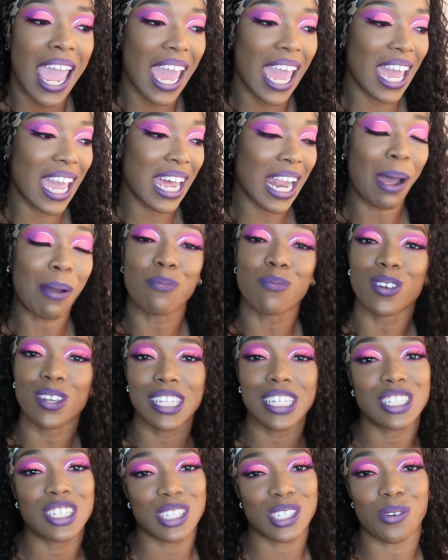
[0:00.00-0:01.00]
and I'm
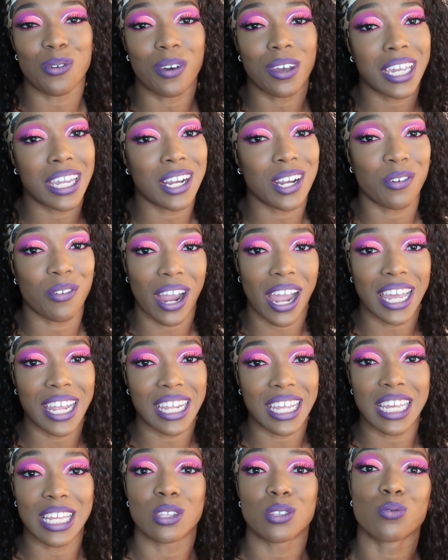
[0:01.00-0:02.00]
really just on here
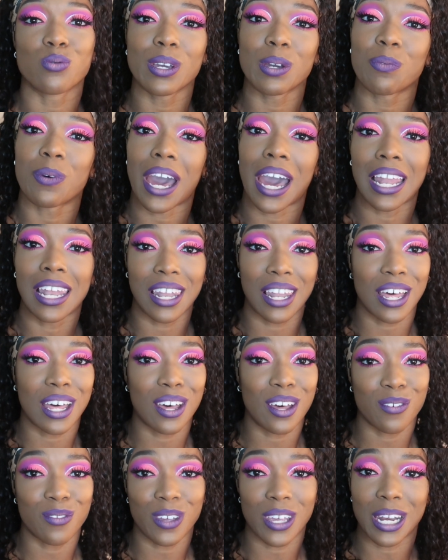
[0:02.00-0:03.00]
grinding and doing what I
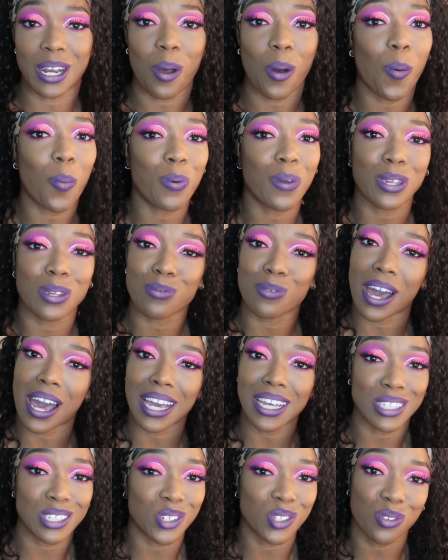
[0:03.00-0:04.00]
love and hoping you
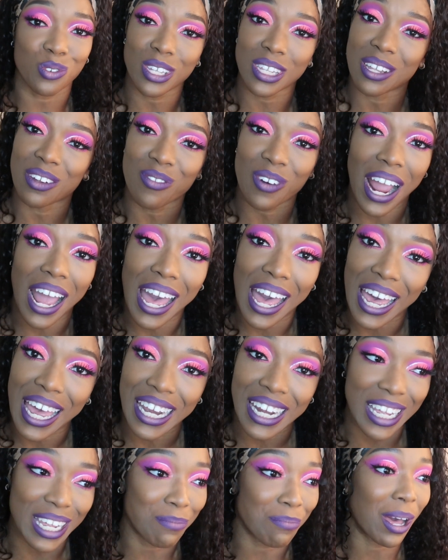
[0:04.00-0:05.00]
guys enjoy the
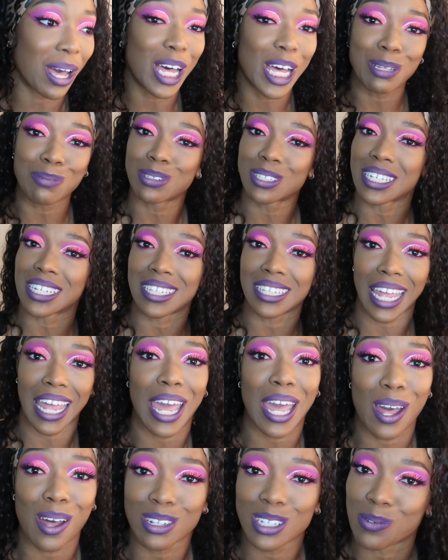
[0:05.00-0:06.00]
ride and my ups and
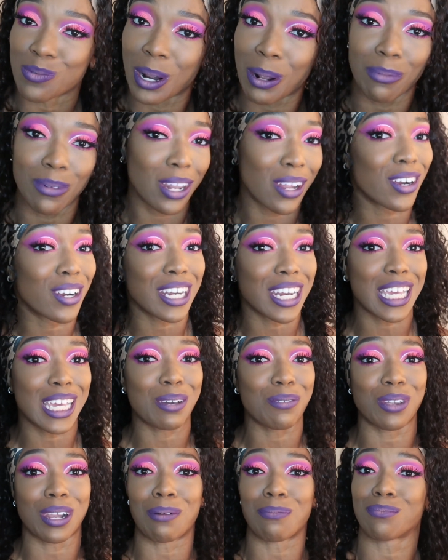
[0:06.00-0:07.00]
downs and what I'm
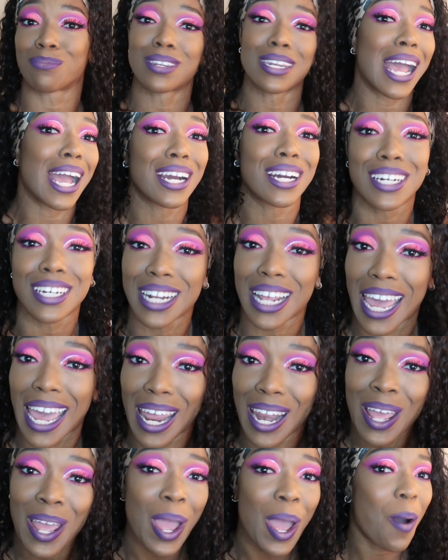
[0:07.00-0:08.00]
learning, what I'm not good
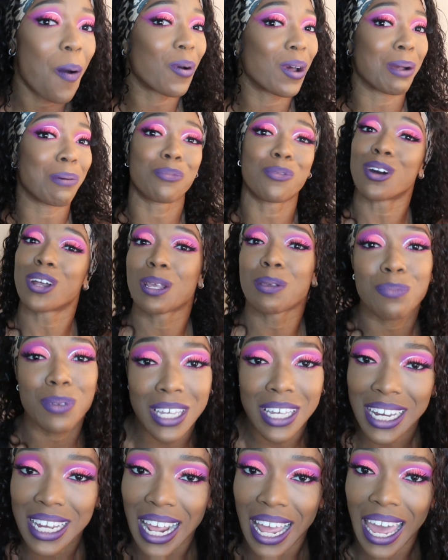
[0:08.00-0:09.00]
at, what I'm gonna be
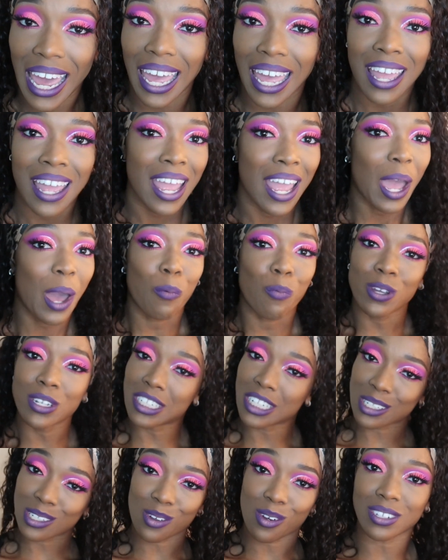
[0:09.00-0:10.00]
good at.
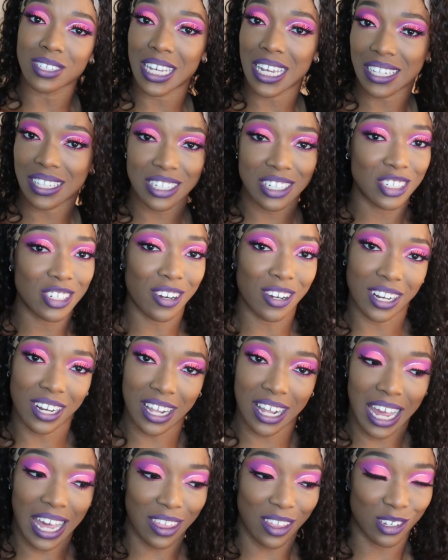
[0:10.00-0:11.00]
We're just gonna take this journey
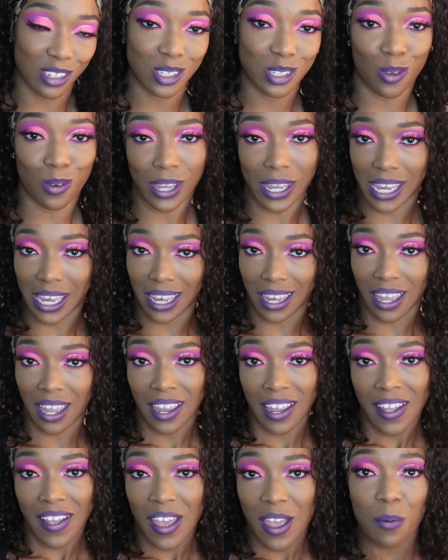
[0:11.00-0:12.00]
together. So yeah,
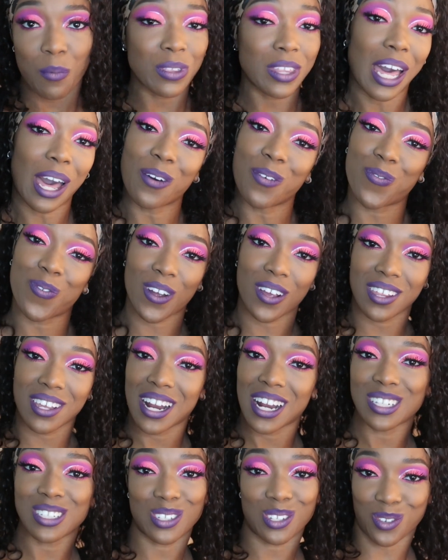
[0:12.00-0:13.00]
without
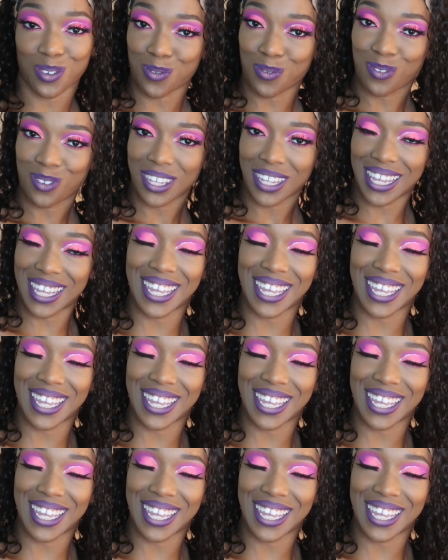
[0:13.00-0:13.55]
further ado,